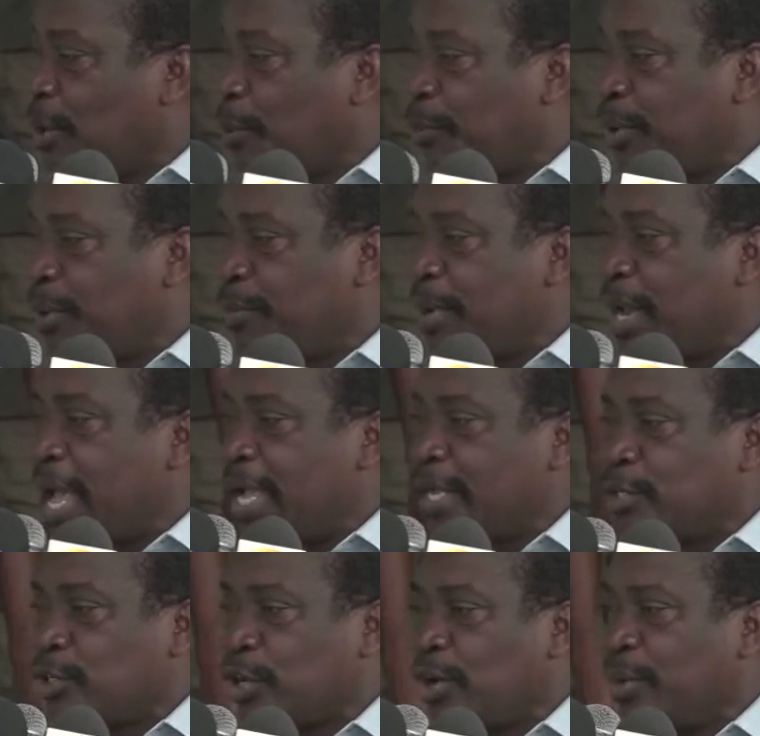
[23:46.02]
of people
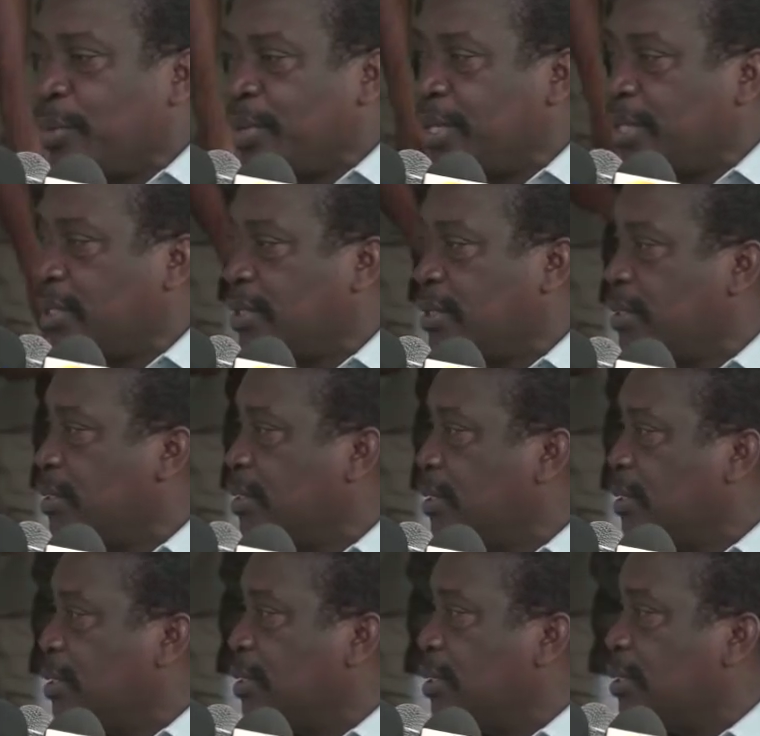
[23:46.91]
like Jeremy
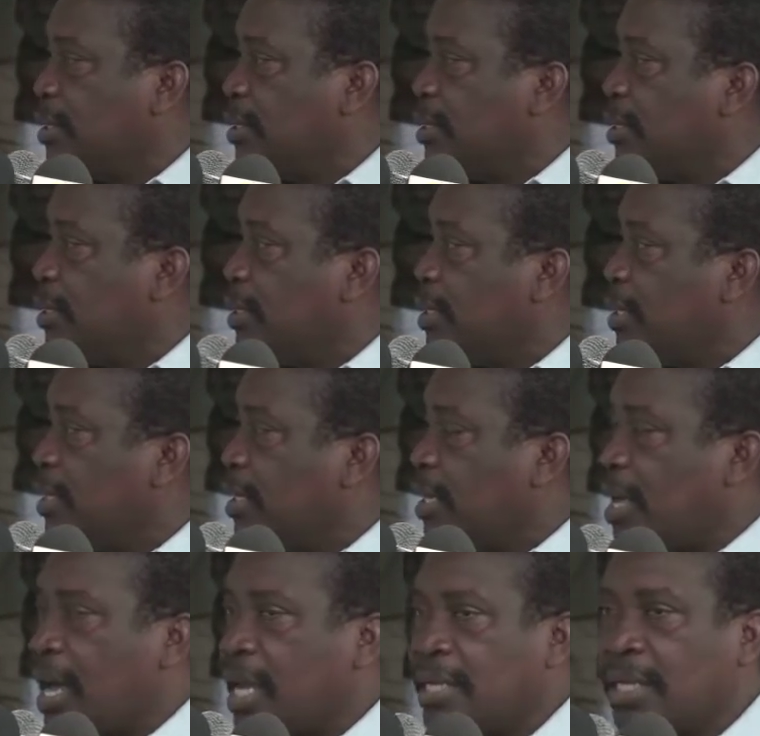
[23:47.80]

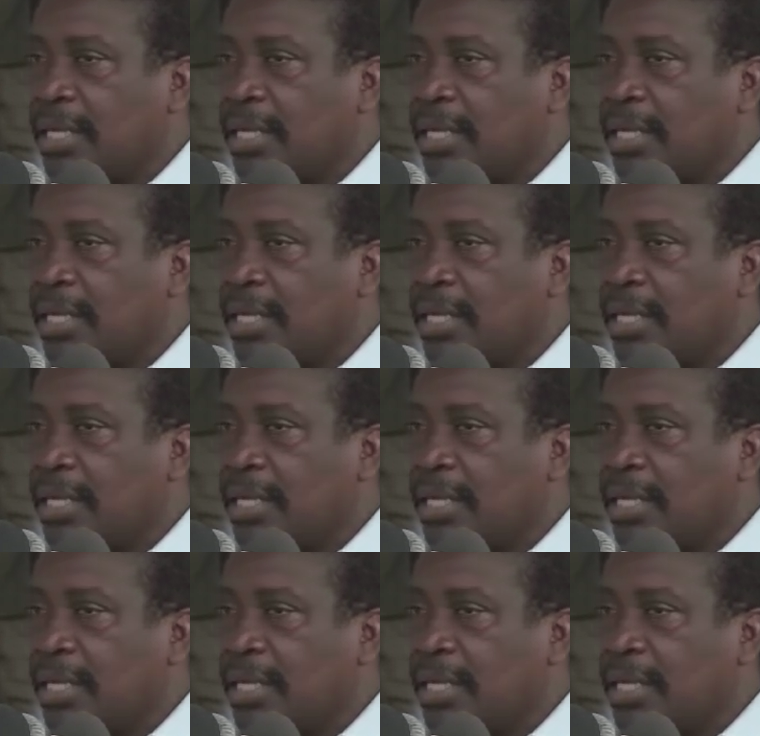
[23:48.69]
at